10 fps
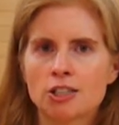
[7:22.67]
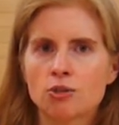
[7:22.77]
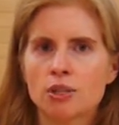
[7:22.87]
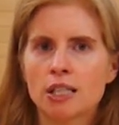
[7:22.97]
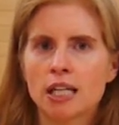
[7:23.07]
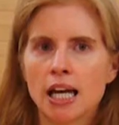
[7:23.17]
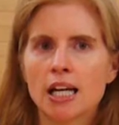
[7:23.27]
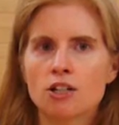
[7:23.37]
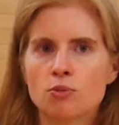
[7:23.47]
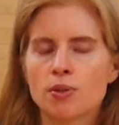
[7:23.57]
to
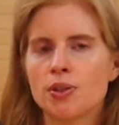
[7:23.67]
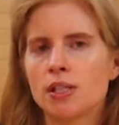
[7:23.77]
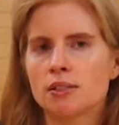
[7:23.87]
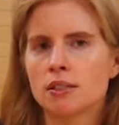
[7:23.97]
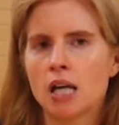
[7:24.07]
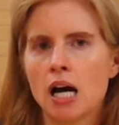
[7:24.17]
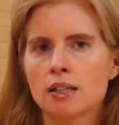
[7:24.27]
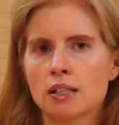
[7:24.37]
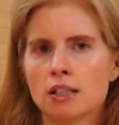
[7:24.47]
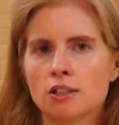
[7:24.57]
engage with these thought
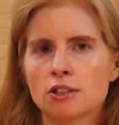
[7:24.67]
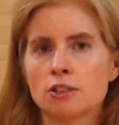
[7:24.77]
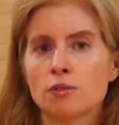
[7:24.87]
leaders